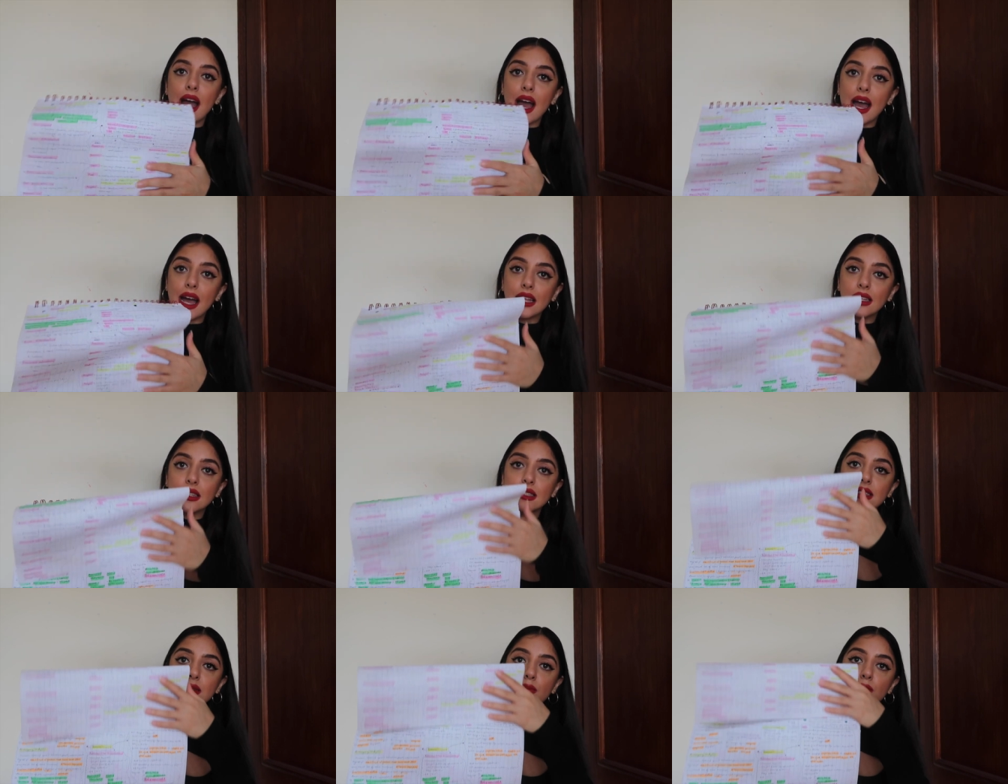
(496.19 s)

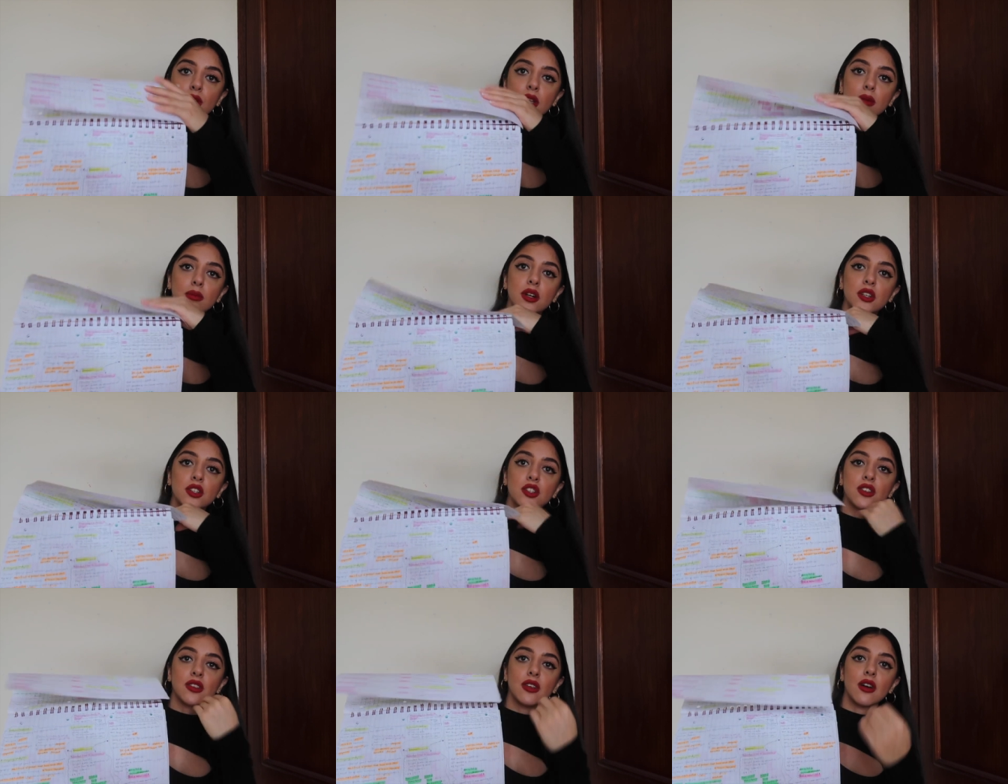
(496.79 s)
And pretty
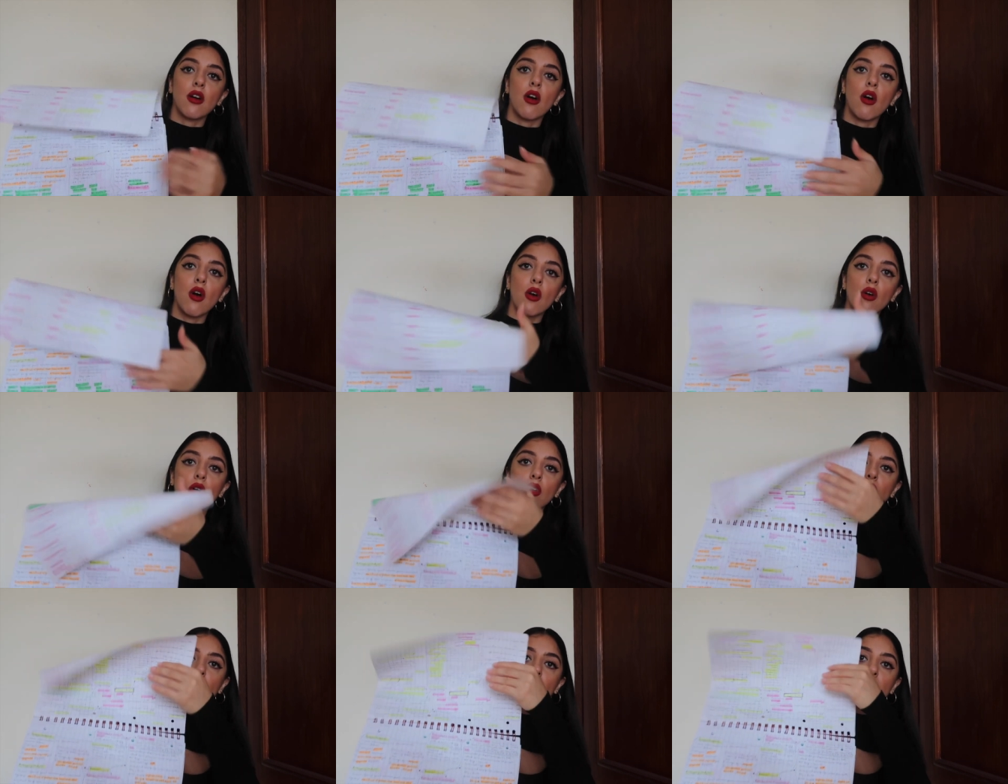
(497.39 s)
much the
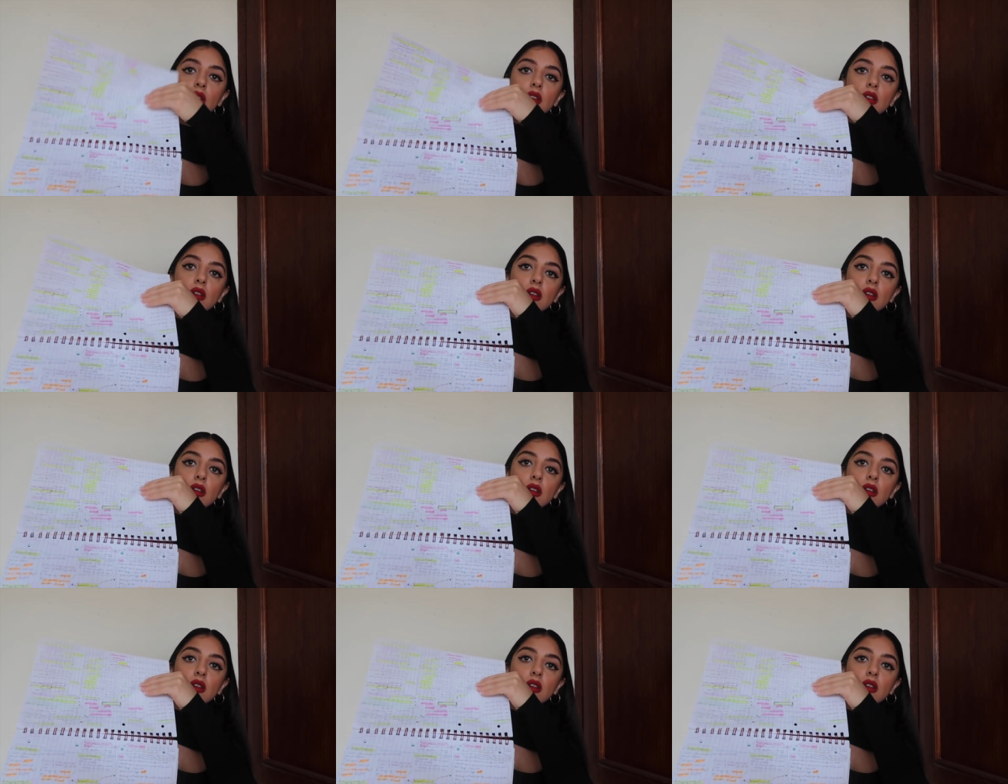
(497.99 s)
whole